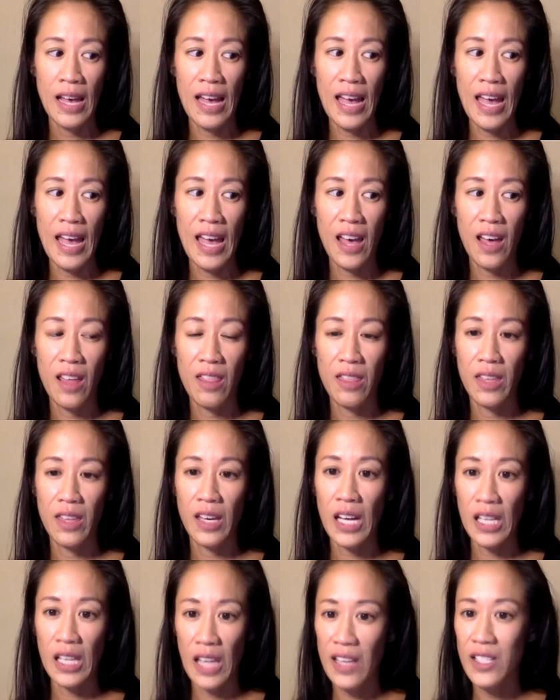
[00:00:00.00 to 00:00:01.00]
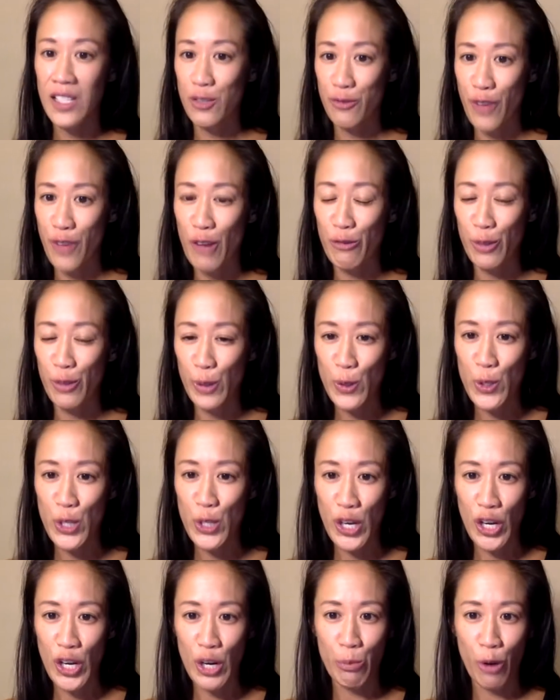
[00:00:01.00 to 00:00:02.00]
and the collective
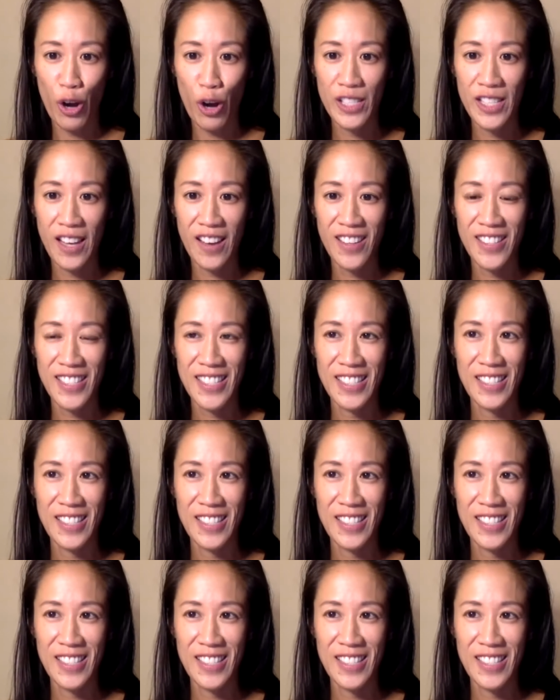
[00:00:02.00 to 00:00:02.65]
evolutionary process.